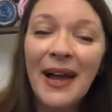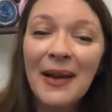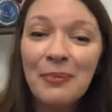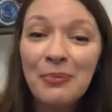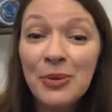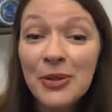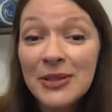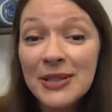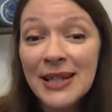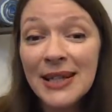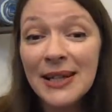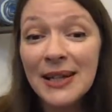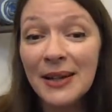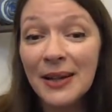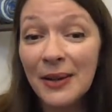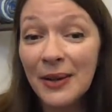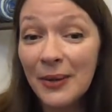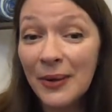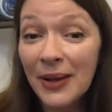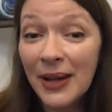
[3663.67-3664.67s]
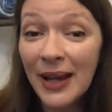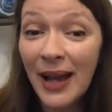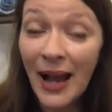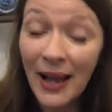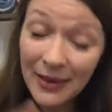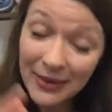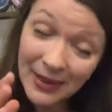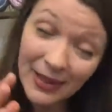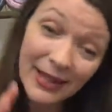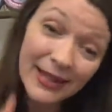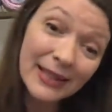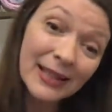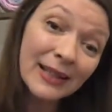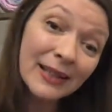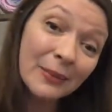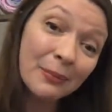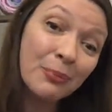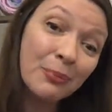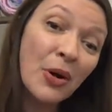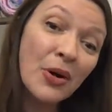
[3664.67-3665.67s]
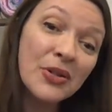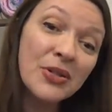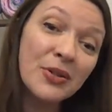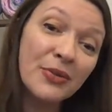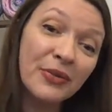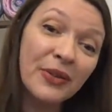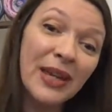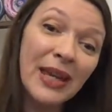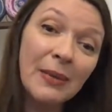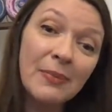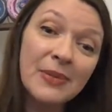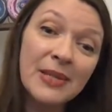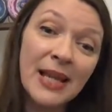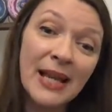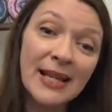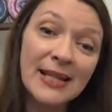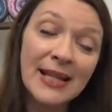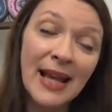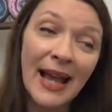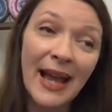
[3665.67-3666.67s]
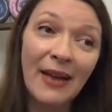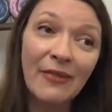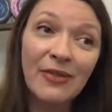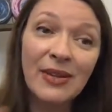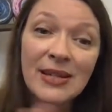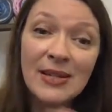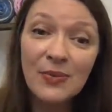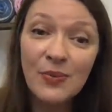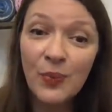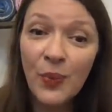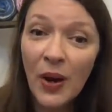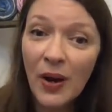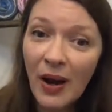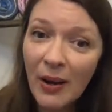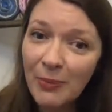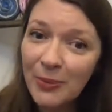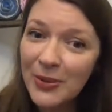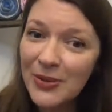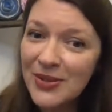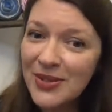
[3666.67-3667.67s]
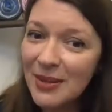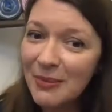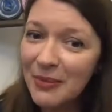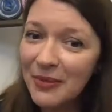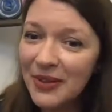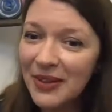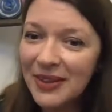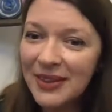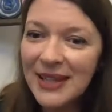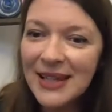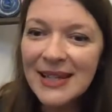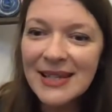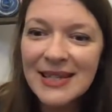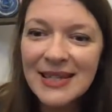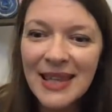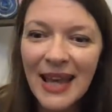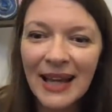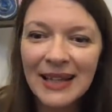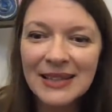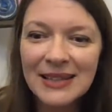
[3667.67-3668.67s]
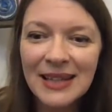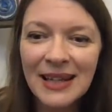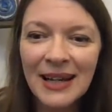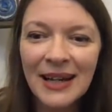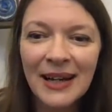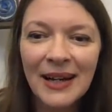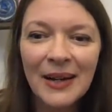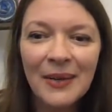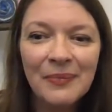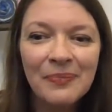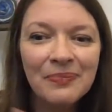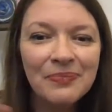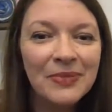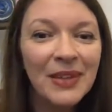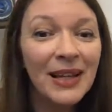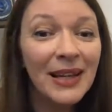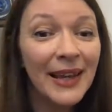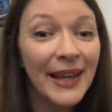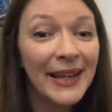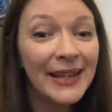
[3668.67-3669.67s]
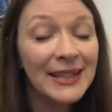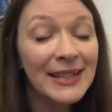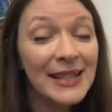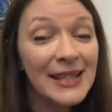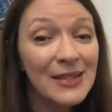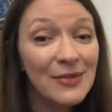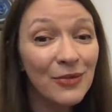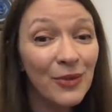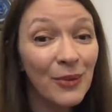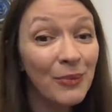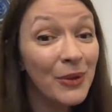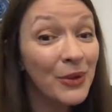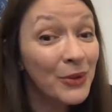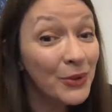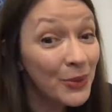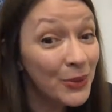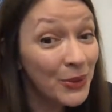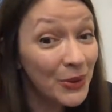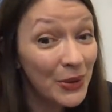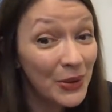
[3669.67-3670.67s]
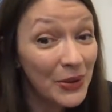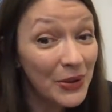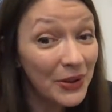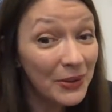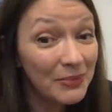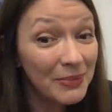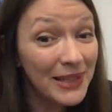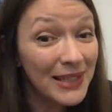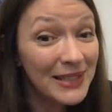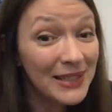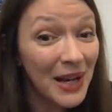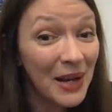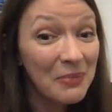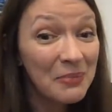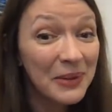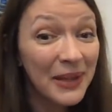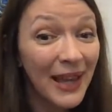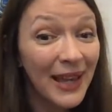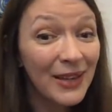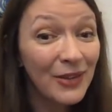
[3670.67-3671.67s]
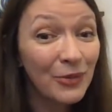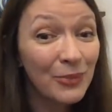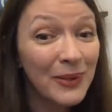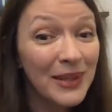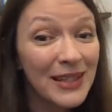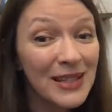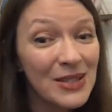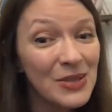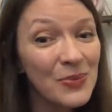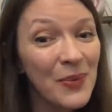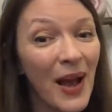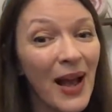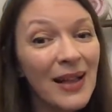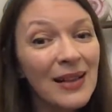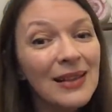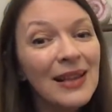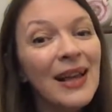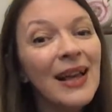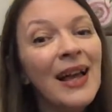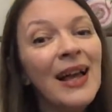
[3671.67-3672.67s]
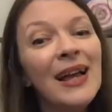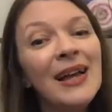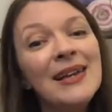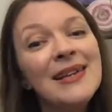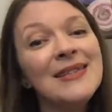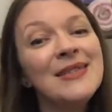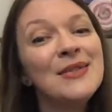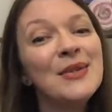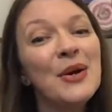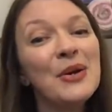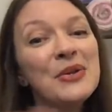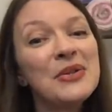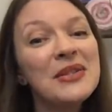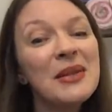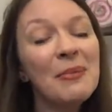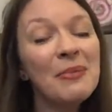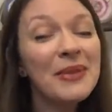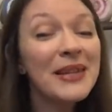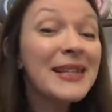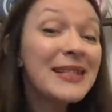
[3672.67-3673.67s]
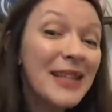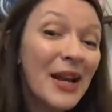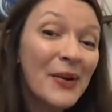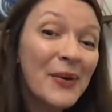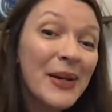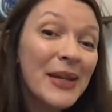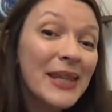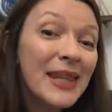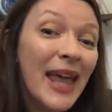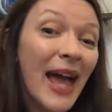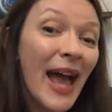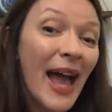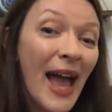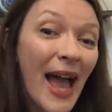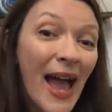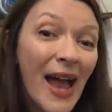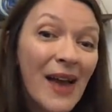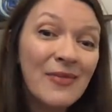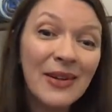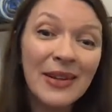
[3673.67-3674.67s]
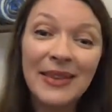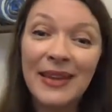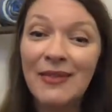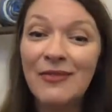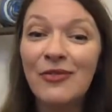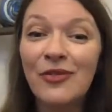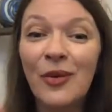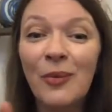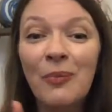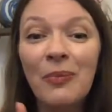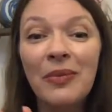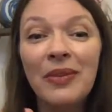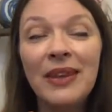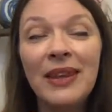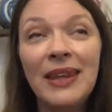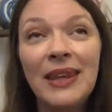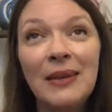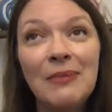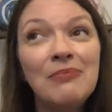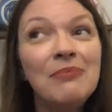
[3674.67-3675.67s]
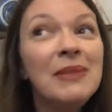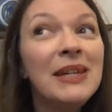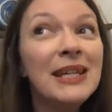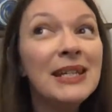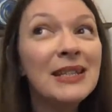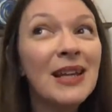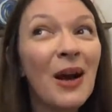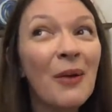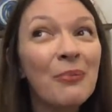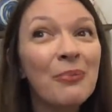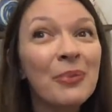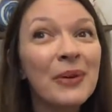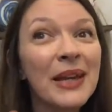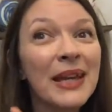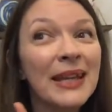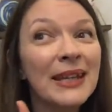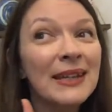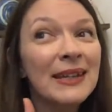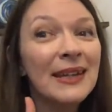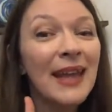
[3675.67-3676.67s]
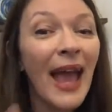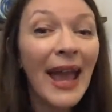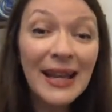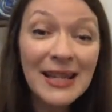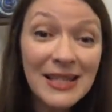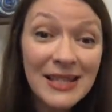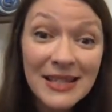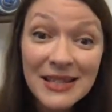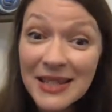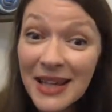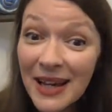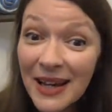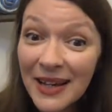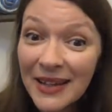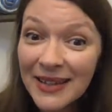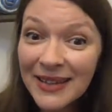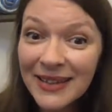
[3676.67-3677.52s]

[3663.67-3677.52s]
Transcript: put it, the little box of keepsakes I have is where I put some of the things that the ladies from the New York meetup gave me as well. So some things are in there, and then from the meetup in Exeter,